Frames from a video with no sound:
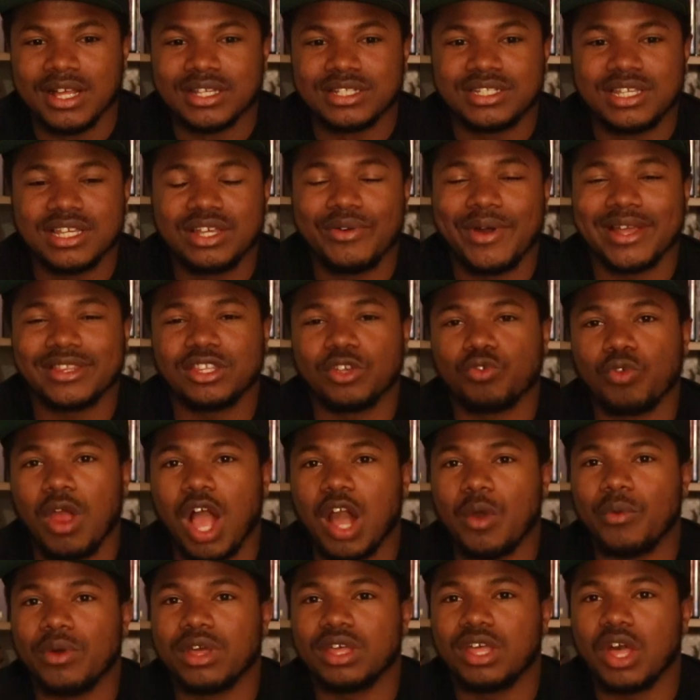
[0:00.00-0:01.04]
She gonna have to
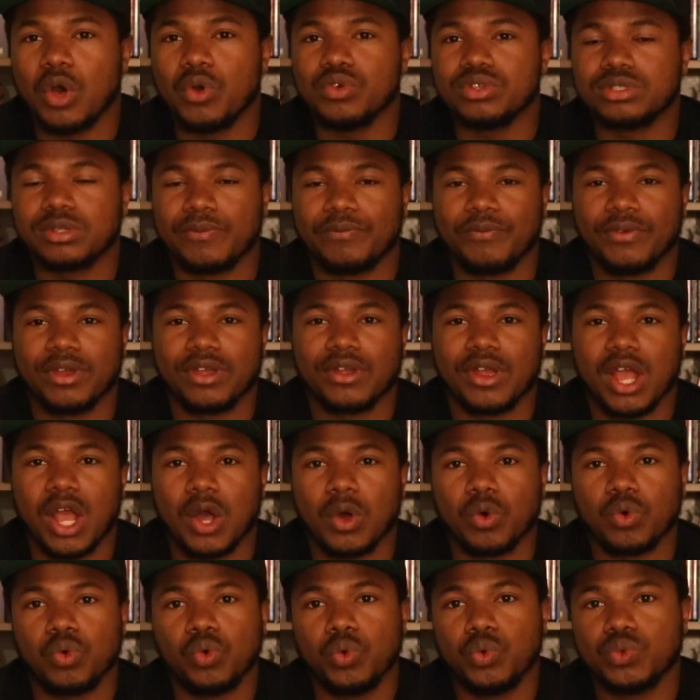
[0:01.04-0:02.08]
rock with Ghost to figure
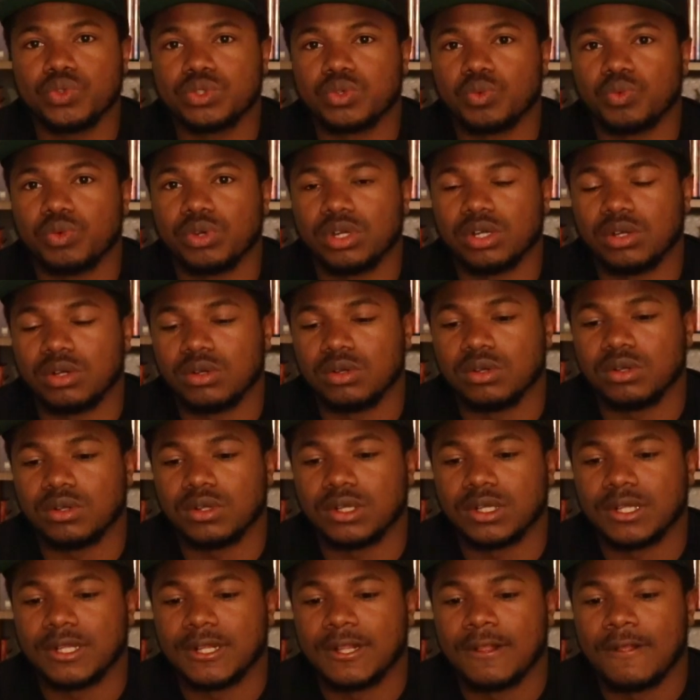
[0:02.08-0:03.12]
out who's the real
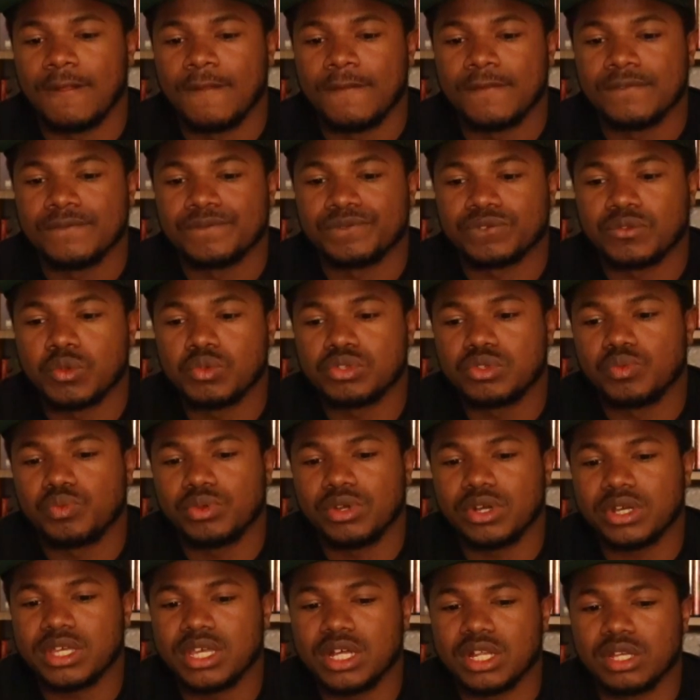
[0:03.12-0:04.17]

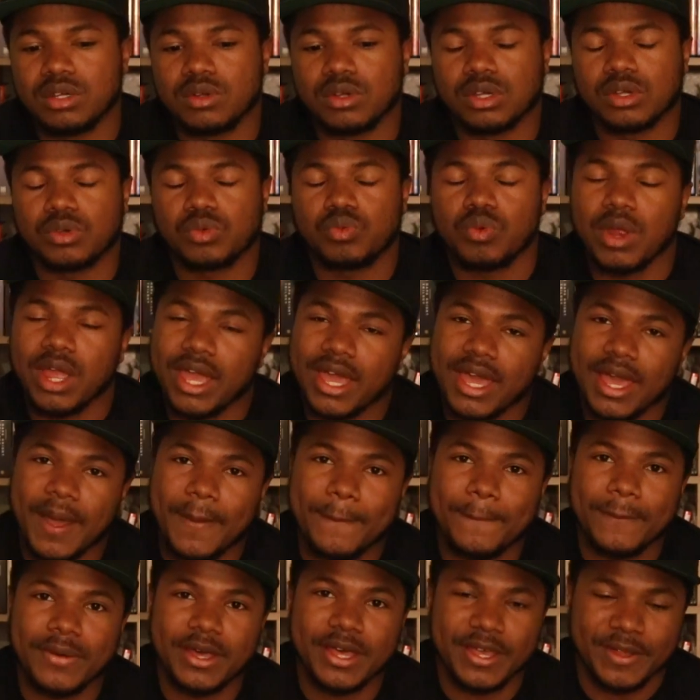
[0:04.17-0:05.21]
killer of
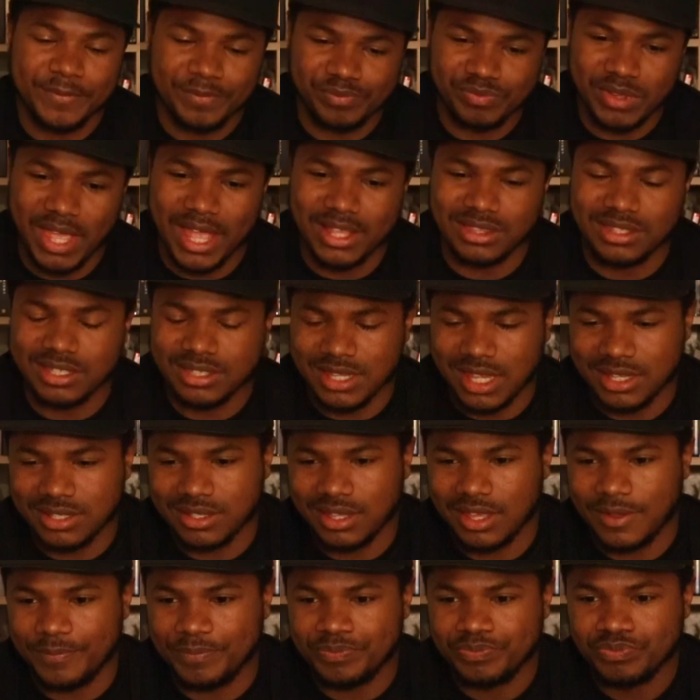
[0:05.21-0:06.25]
Greg. But at this
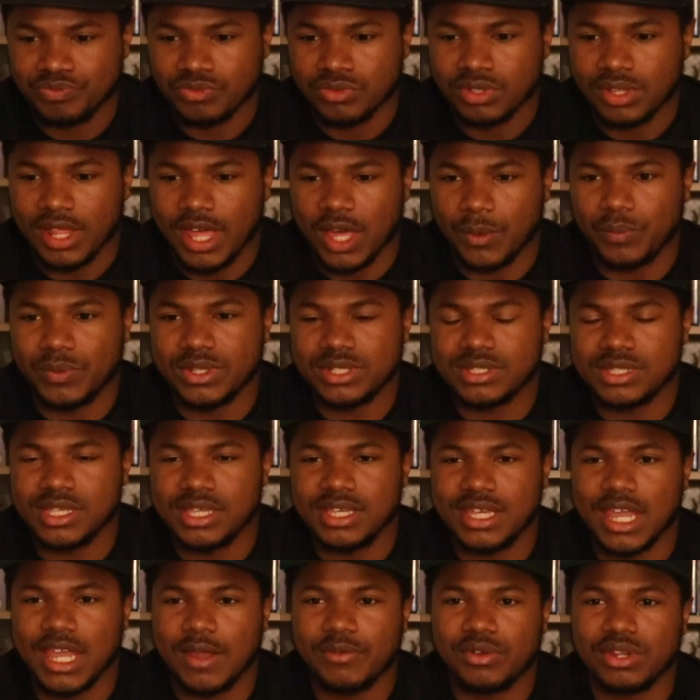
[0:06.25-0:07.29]
we see
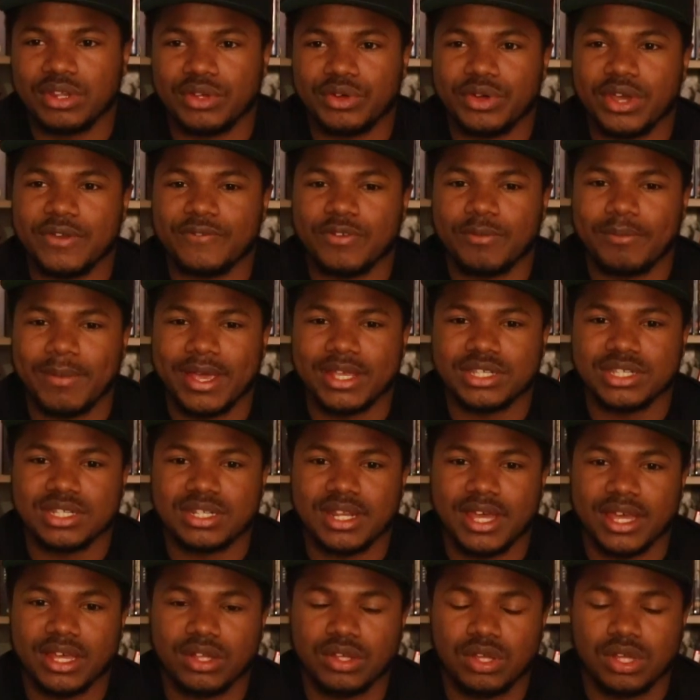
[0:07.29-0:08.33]
he gave her a little information
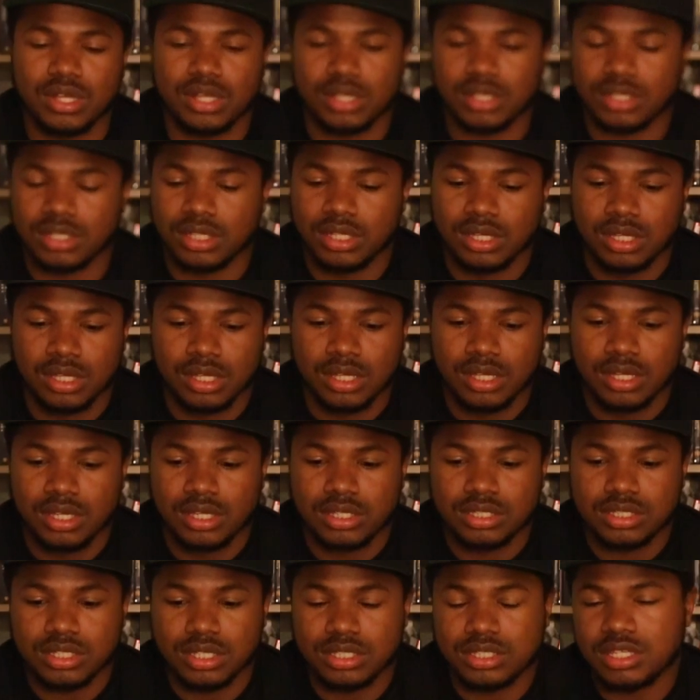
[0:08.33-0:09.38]
look,
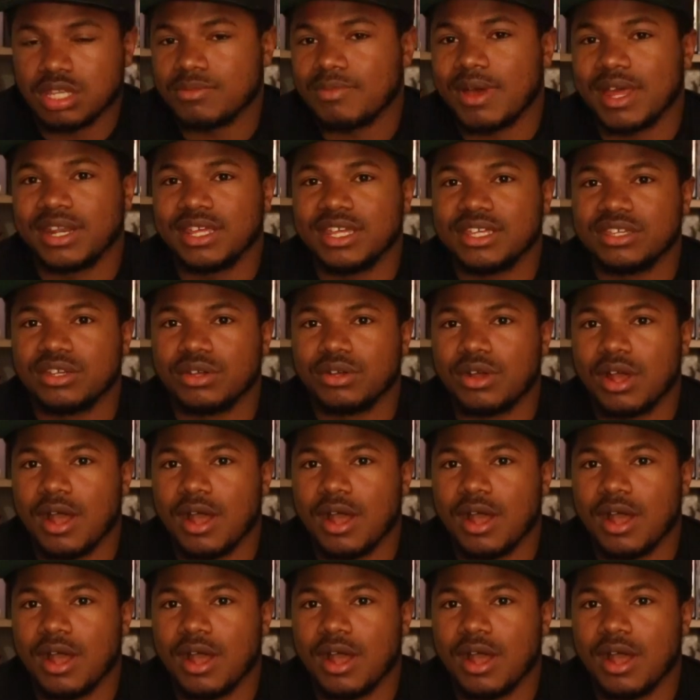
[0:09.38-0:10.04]
somebody in